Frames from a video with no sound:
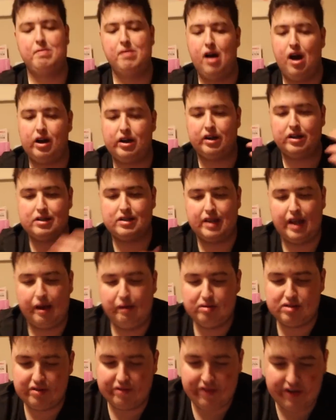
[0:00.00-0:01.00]
I'm not going to say
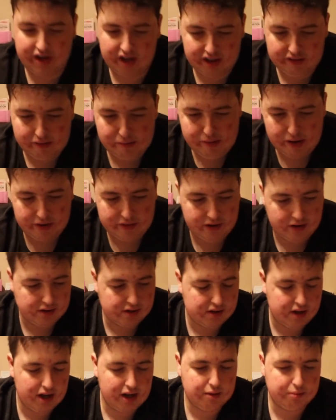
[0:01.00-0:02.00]
it was definitively better than
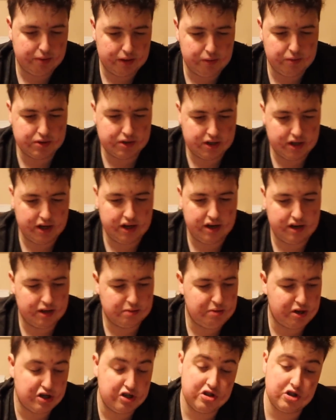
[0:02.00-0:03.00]
Underclock, but it was good,
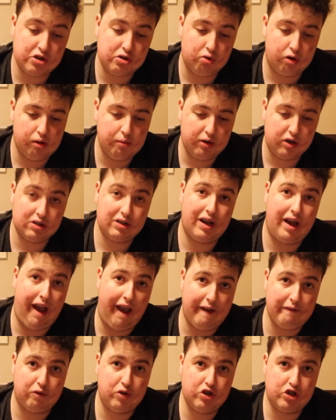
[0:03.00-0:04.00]
especially this tournament because
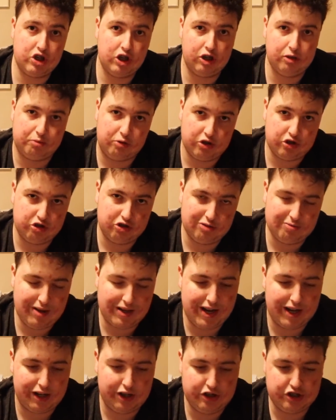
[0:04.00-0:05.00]
every single person is
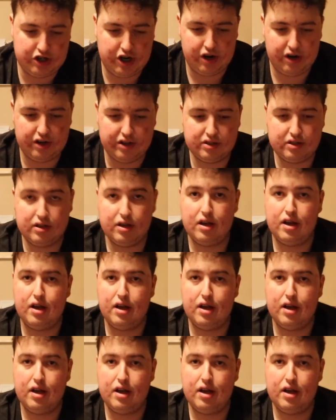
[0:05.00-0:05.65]
main decking cherries.